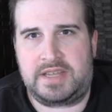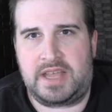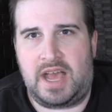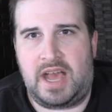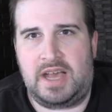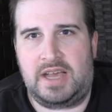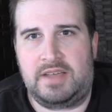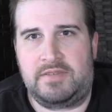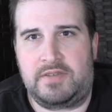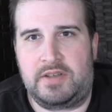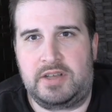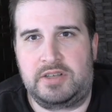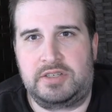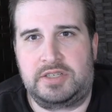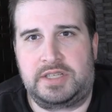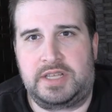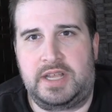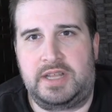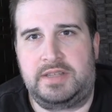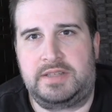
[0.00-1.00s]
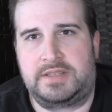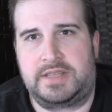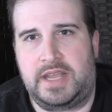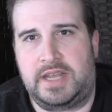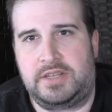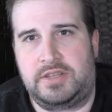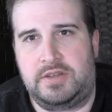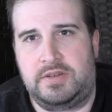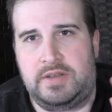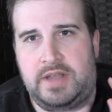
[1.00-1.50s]
Uh, if you're interested,
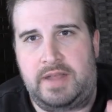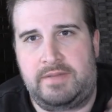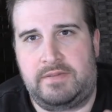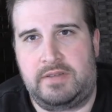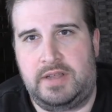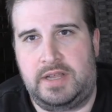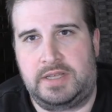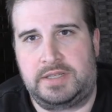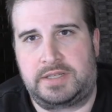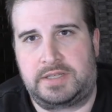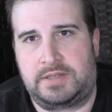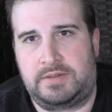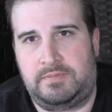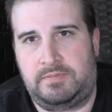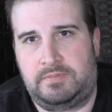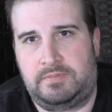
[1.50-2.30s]
stay tuned after this.